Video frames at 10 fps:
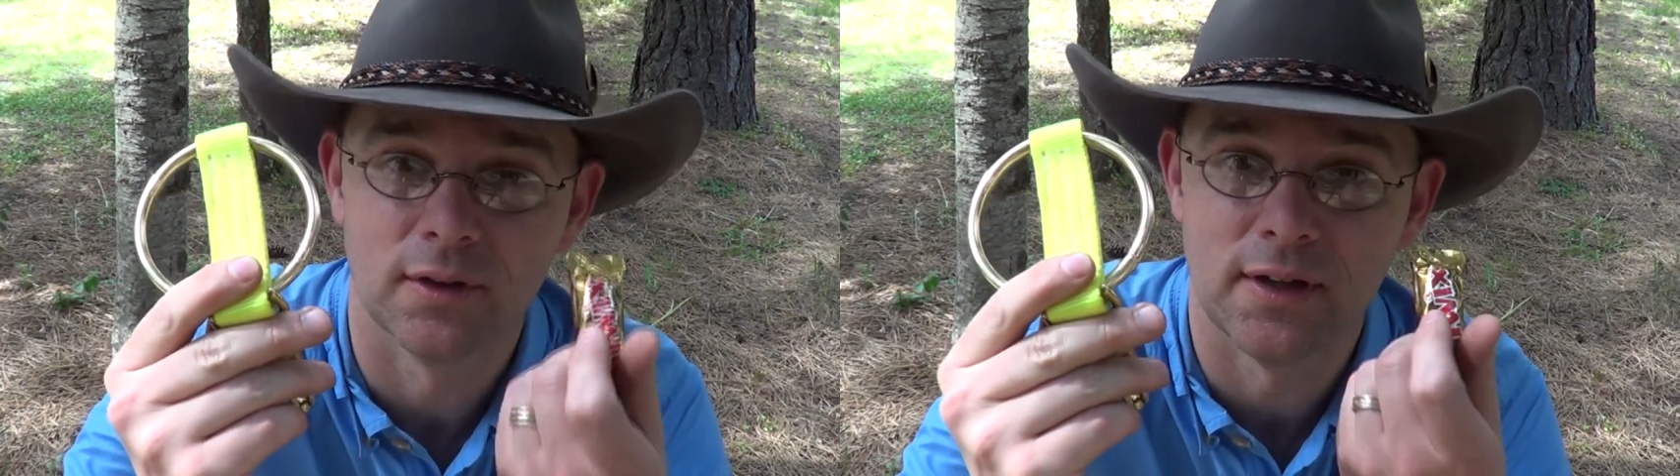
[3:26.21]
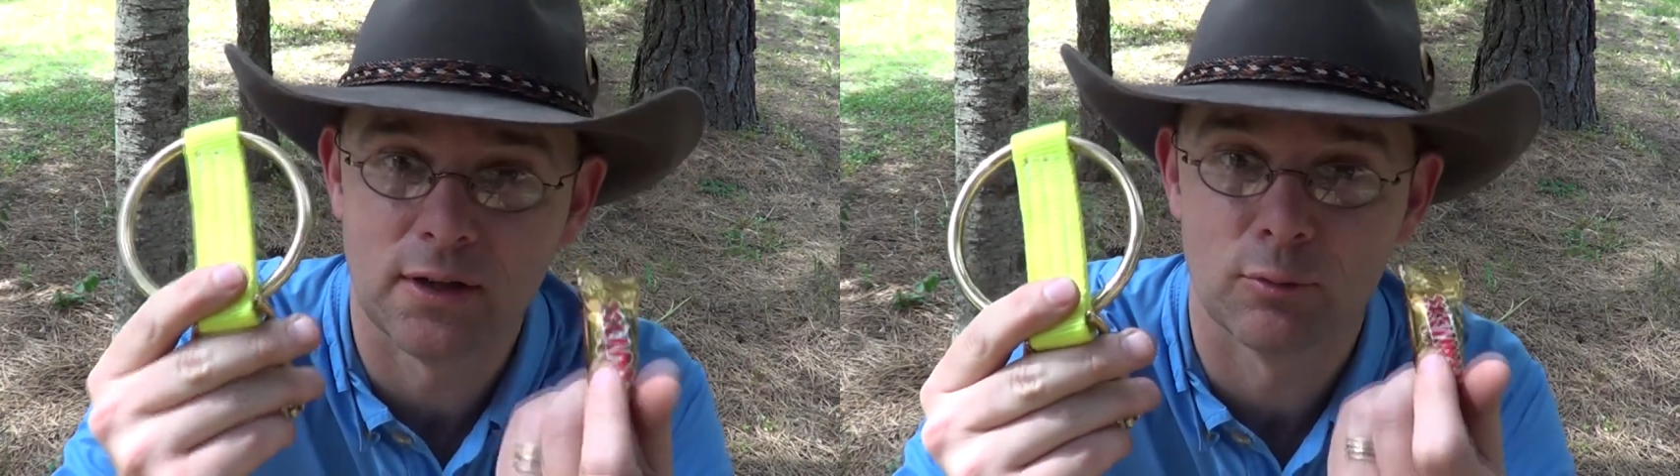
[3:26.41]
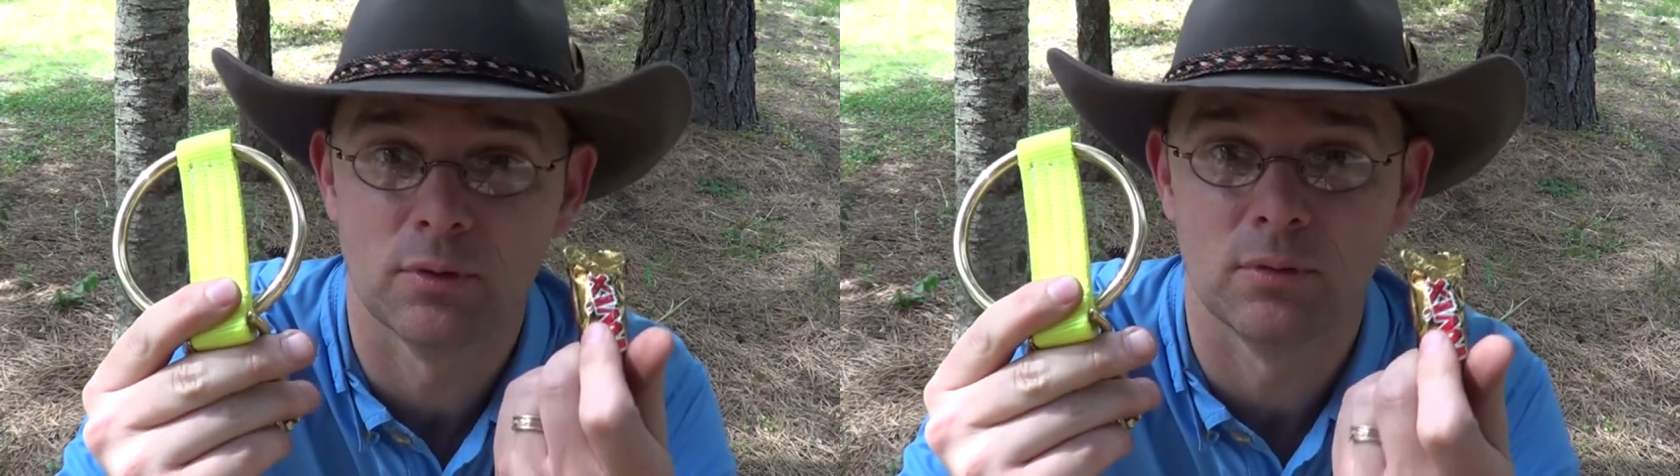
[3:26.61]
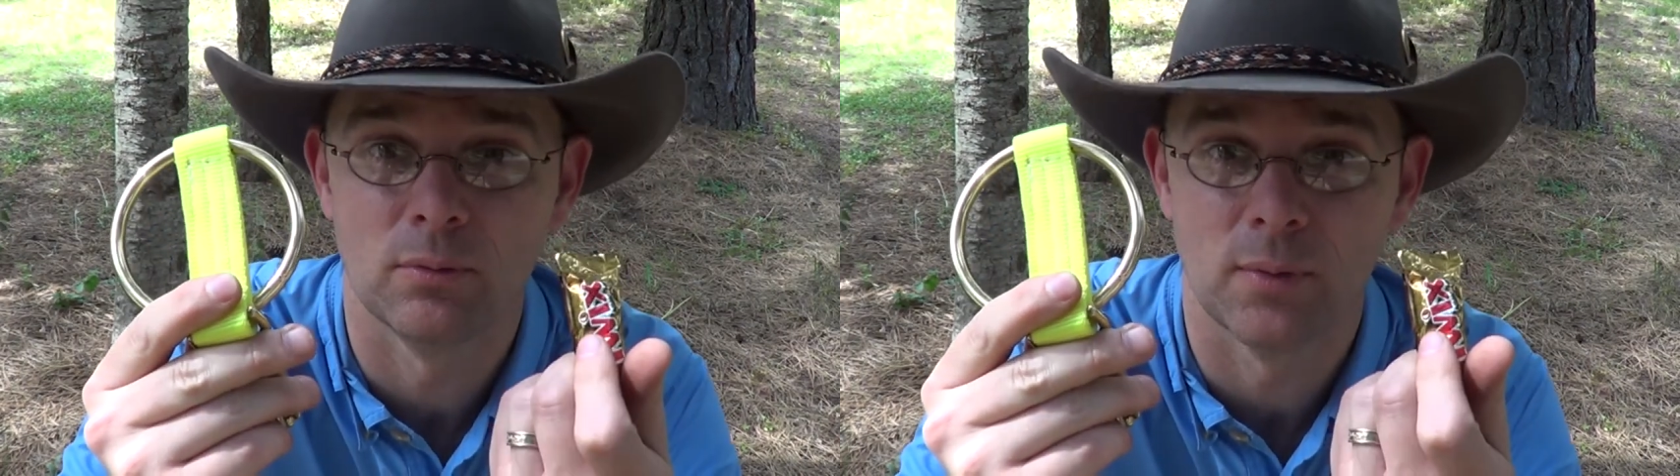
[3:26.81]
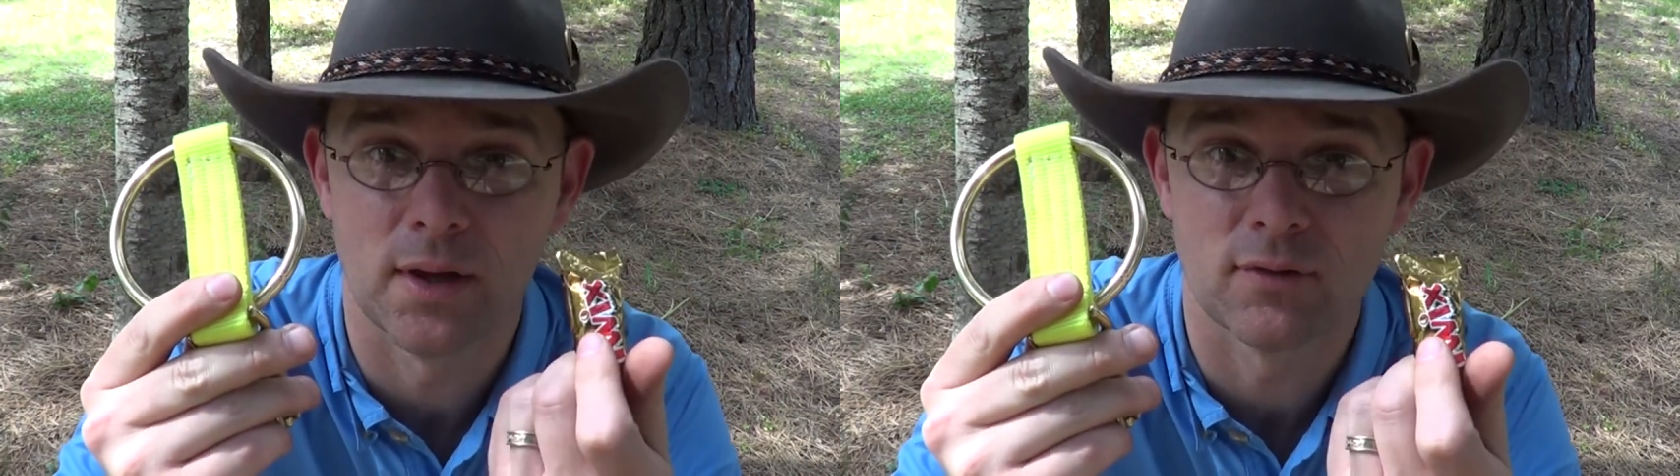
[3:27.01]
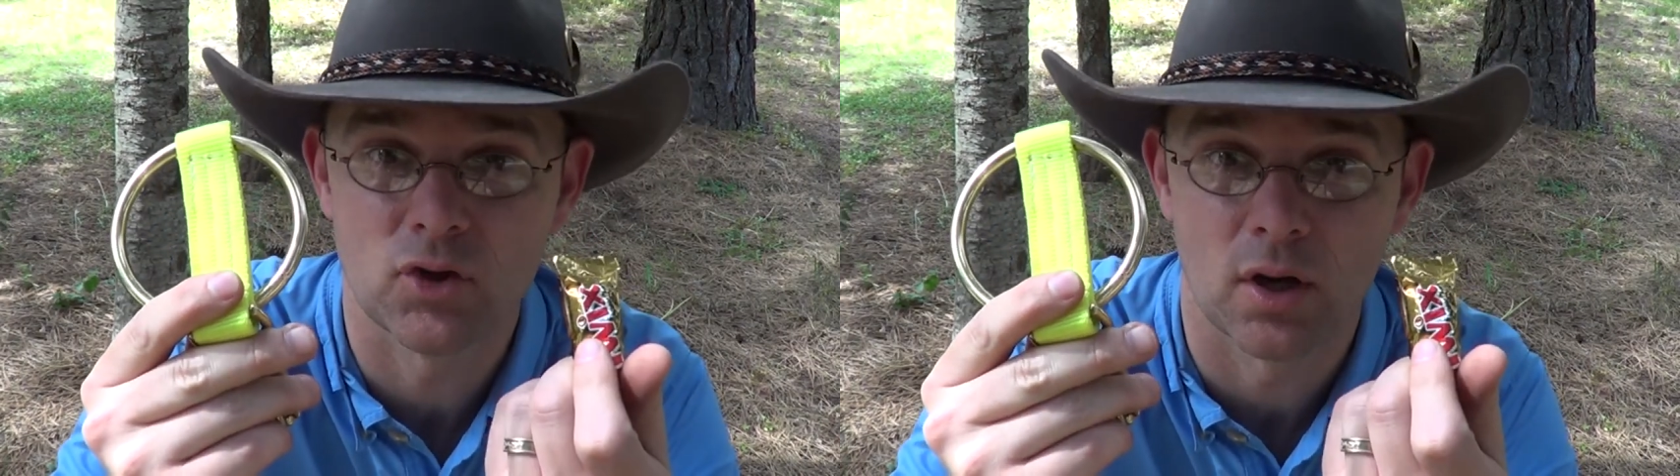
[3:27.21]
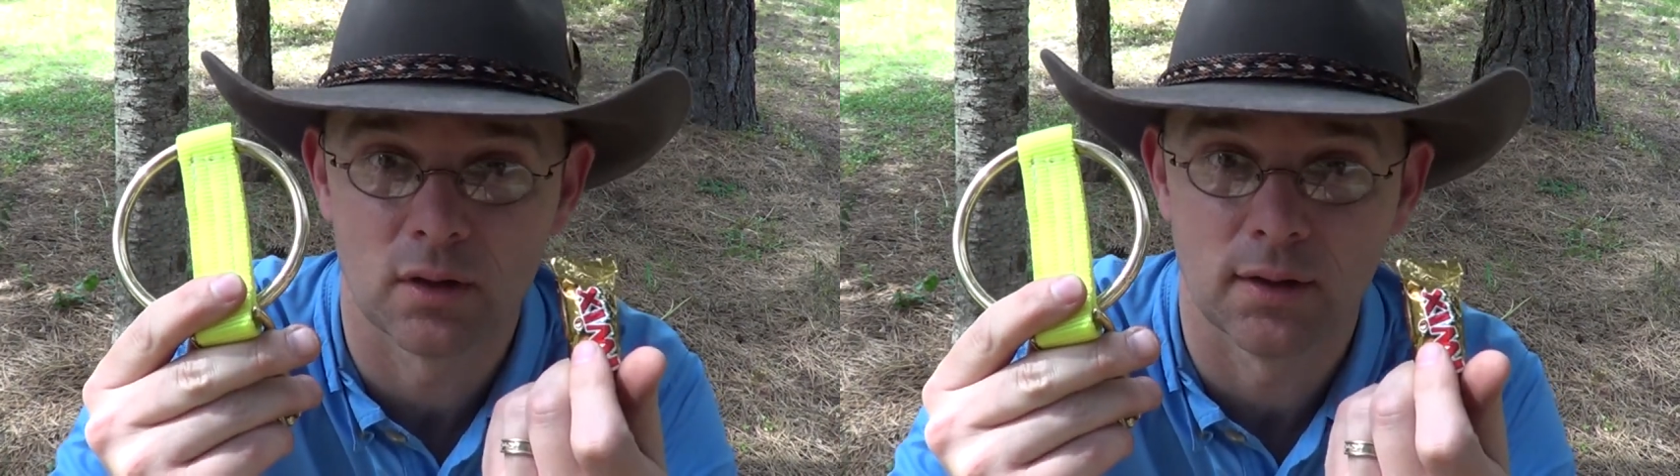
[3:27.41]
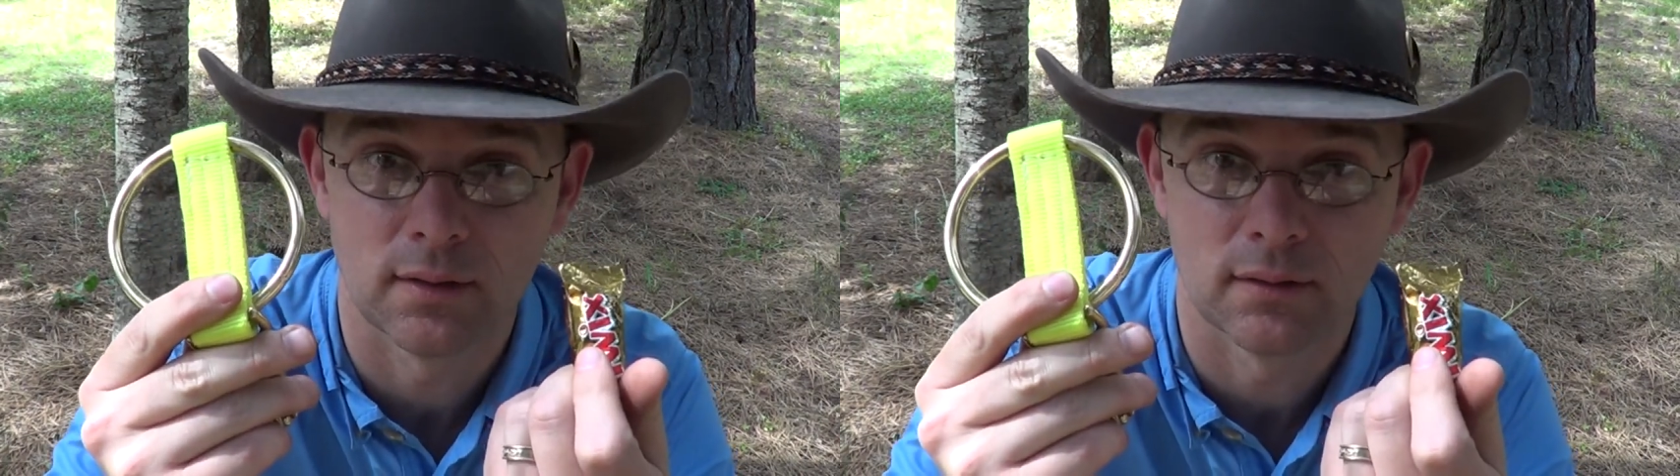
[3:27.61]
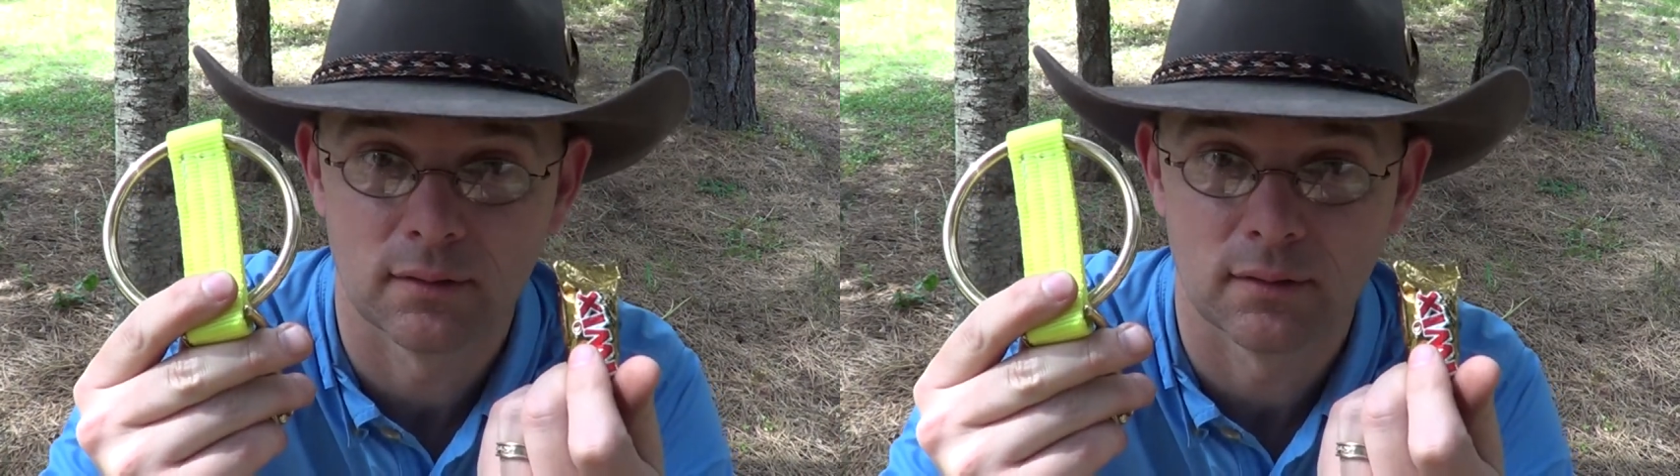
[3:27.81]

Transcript: an equal weight of chocolate.